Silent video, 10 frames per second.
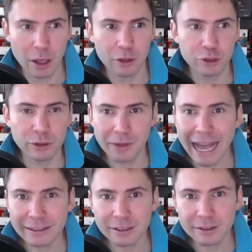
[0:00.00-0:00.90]
So
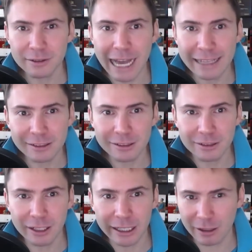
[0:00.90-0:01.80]
that's
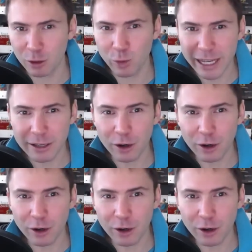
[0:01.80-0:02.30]
a quick